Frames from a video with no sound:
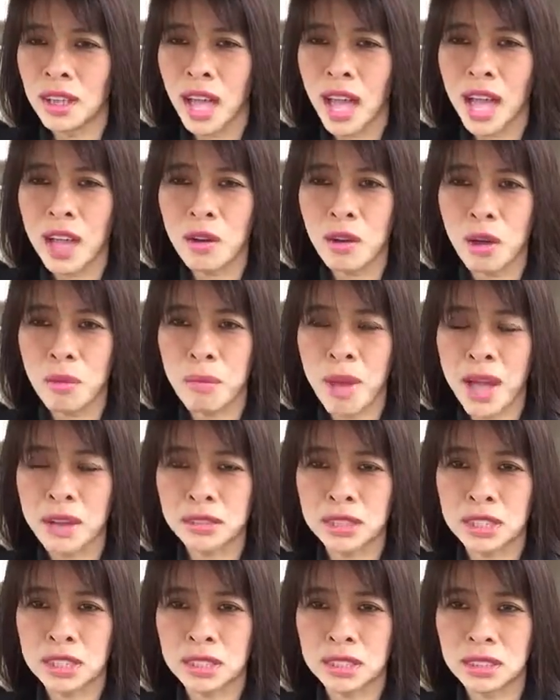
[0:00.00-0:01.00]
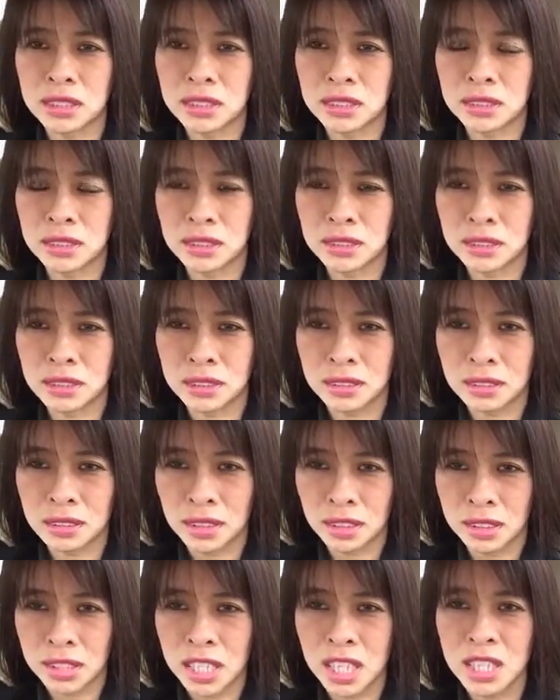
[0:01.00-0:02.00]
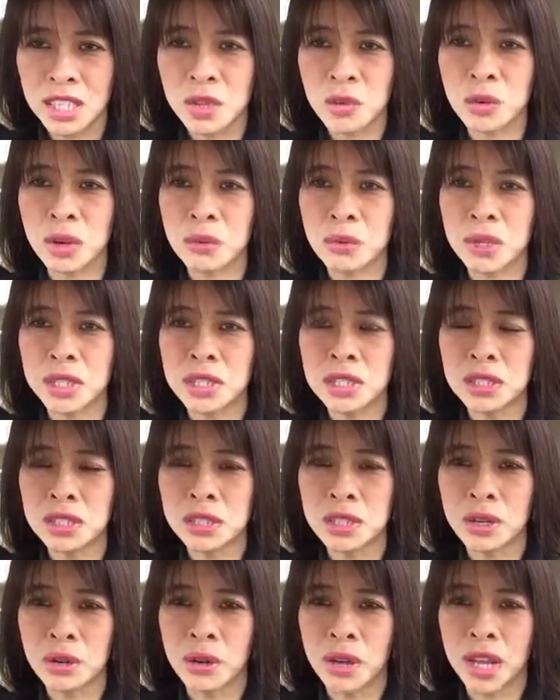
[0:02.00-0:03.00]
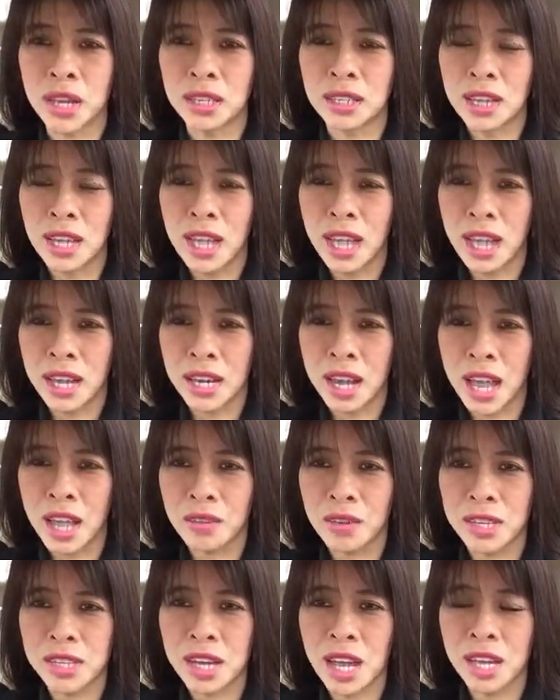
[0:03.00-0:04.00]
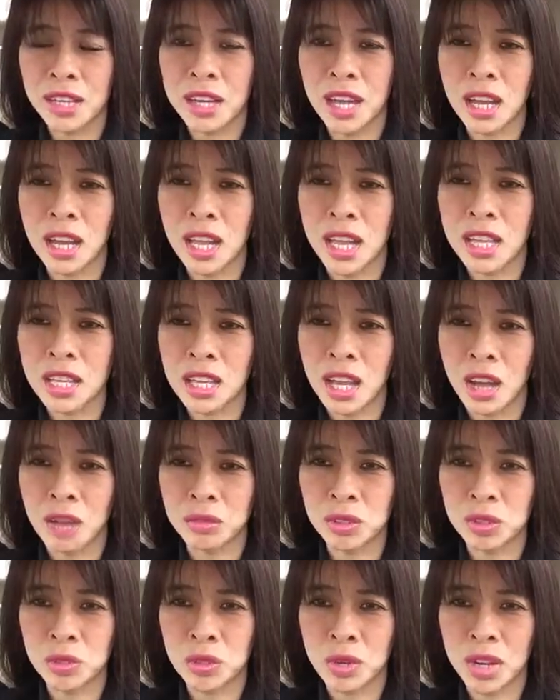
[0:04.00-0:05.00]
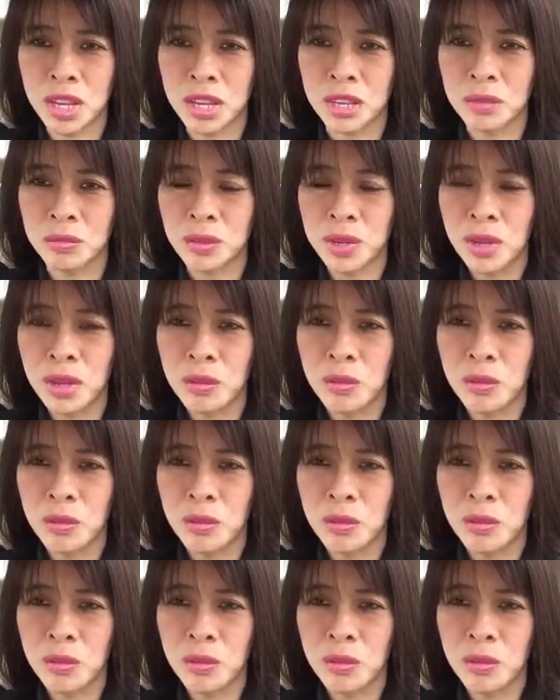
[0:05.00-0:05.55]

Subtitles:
How about continue with what you're doing and have another income stream